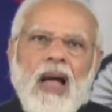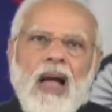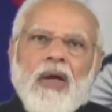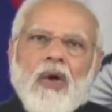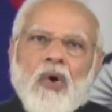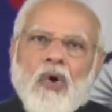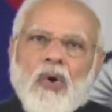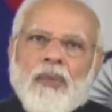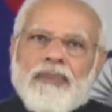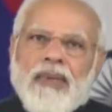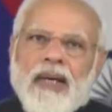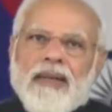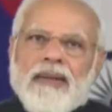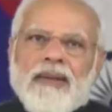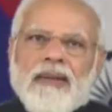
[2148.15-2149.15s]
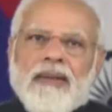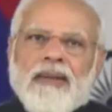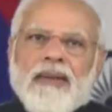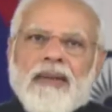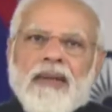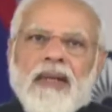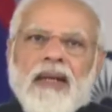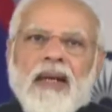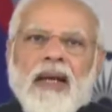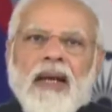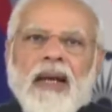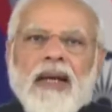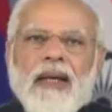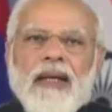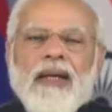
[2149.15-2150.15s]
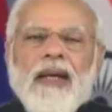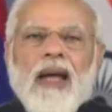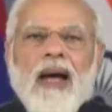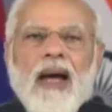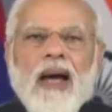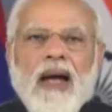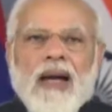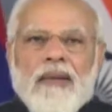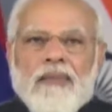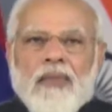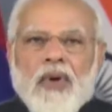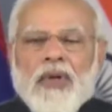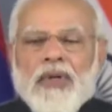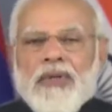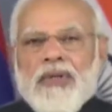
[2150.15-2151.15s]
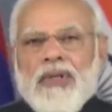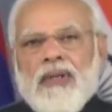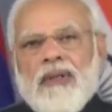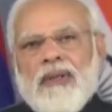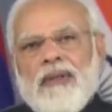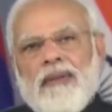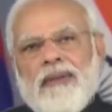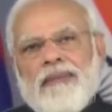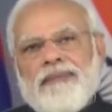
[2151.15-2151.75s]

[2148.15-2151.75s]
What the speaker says: I hope that India and Mauritius